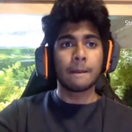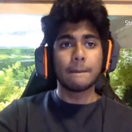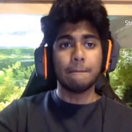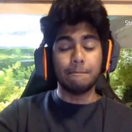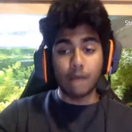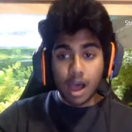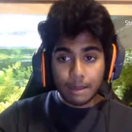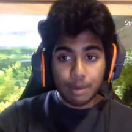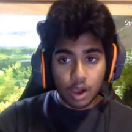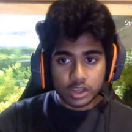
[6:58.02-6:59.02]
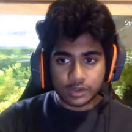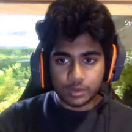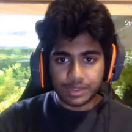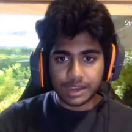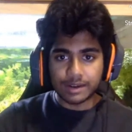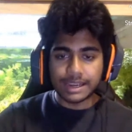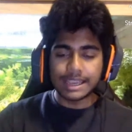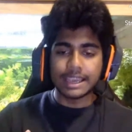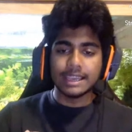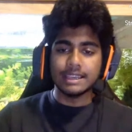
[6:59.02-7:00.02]
my personal
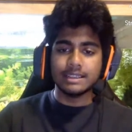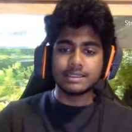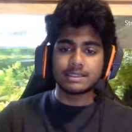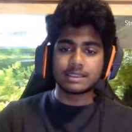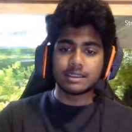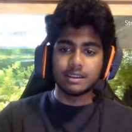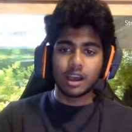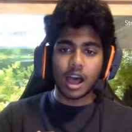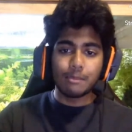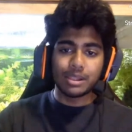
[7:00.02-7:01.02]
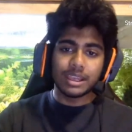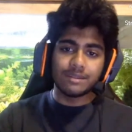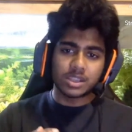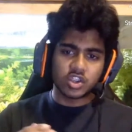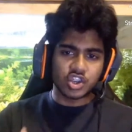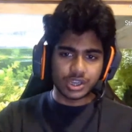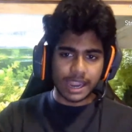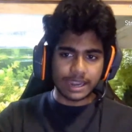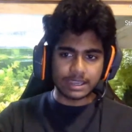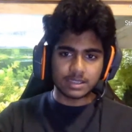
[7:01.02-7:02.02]
theory is I believe it's
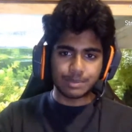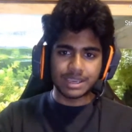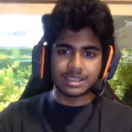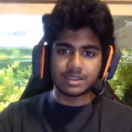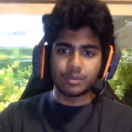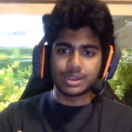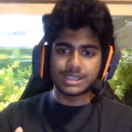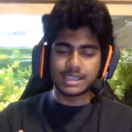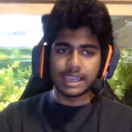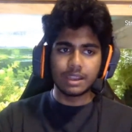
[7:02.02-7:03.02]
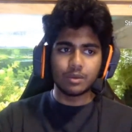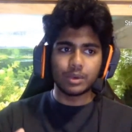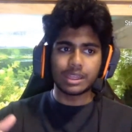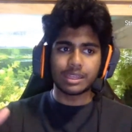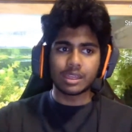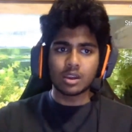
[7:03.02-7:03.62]
genetics because if we see it with